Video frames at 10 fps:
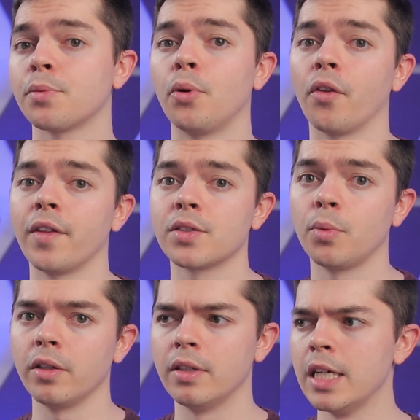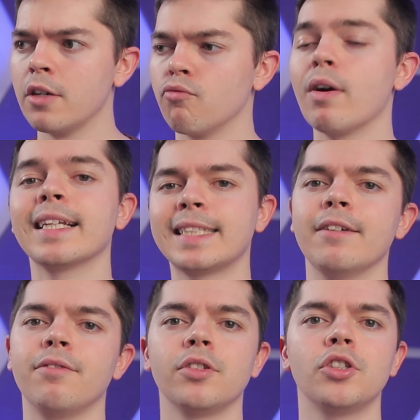support on this one
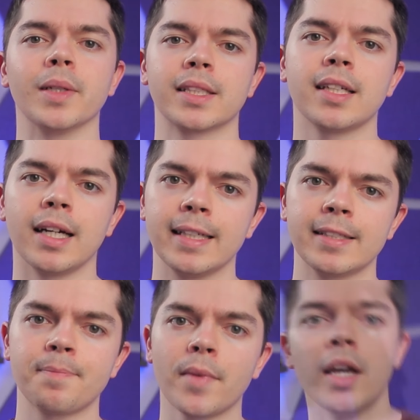relative to its size.